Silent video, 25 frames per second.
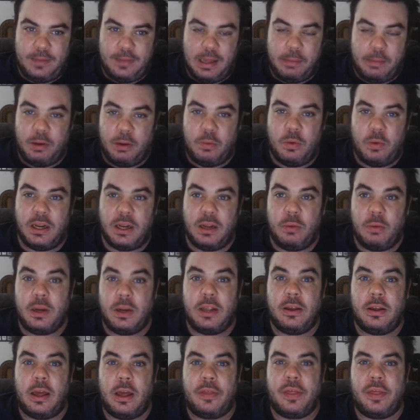I mean, what do
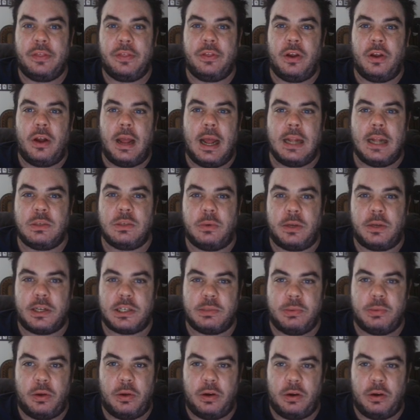you, I think their heads would
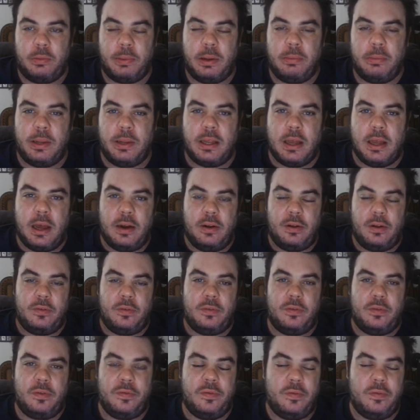explode. It'd be kind
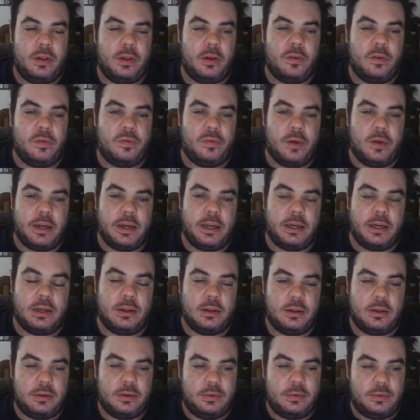of, you know, funny
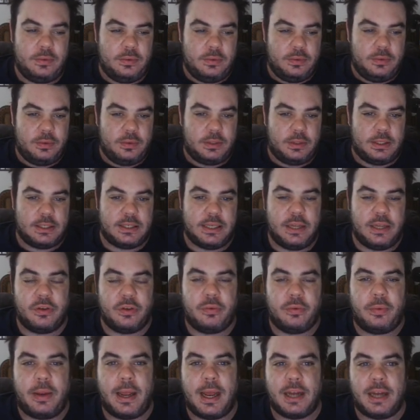to see
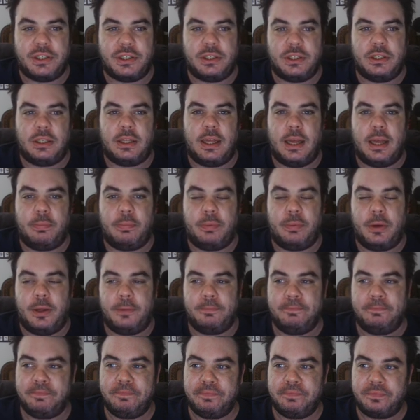their reaction to that,
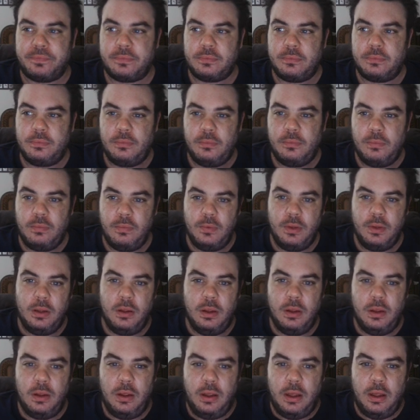but
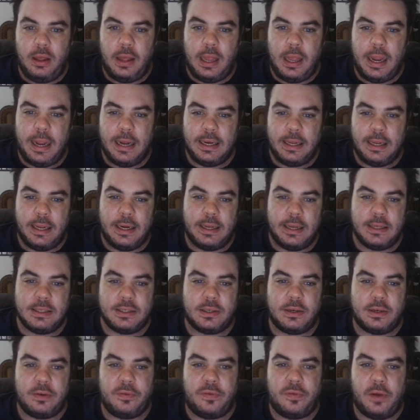it
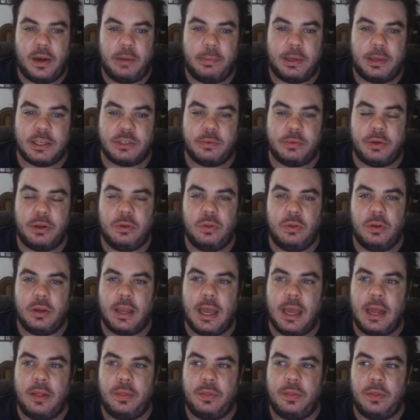is funny because when you look
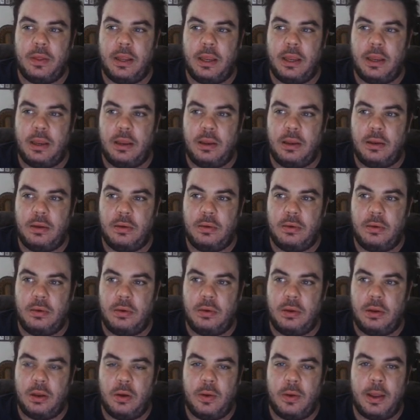at the,
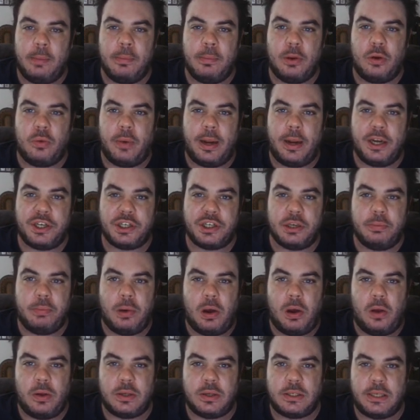you know, immigration
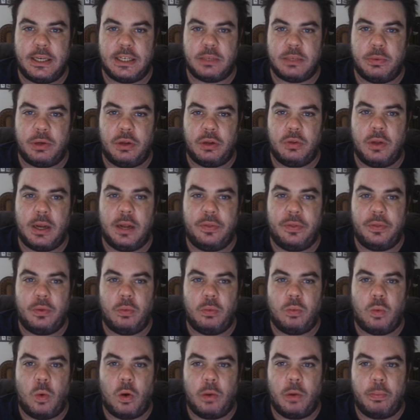policies, when you look at the
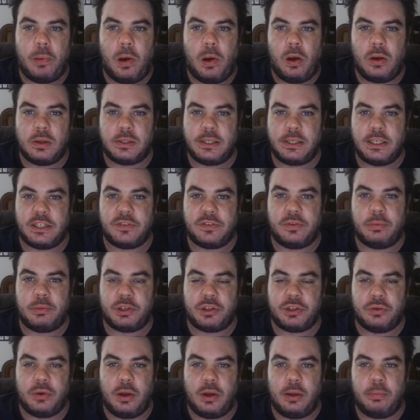war policies from
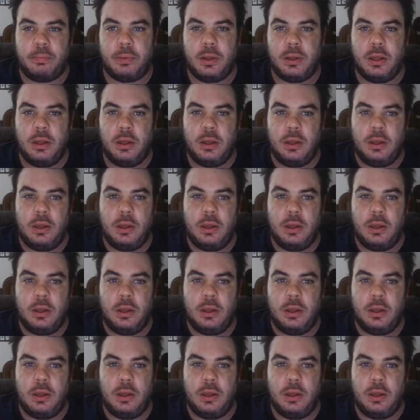Trump